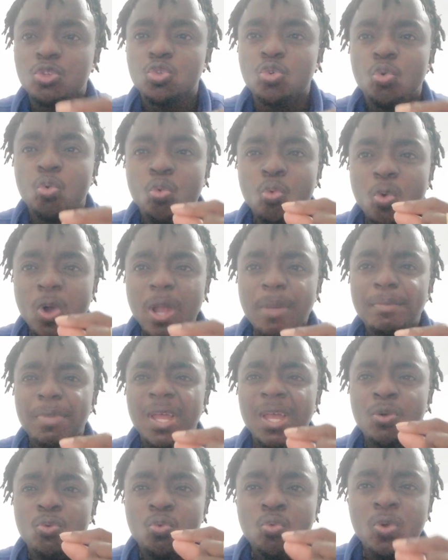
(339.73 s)
to
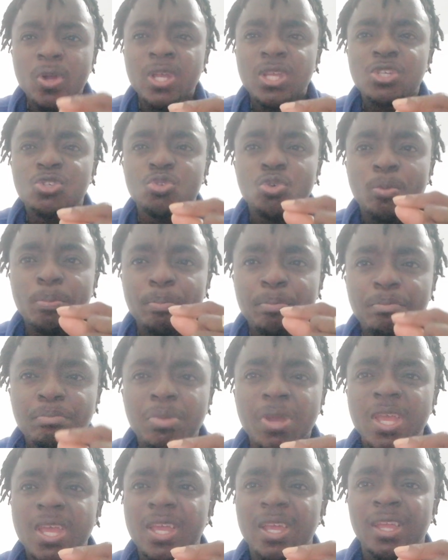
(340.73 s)
wipe away your
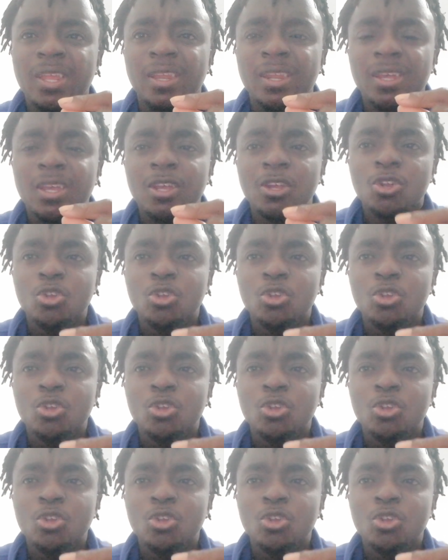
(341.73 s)
pain,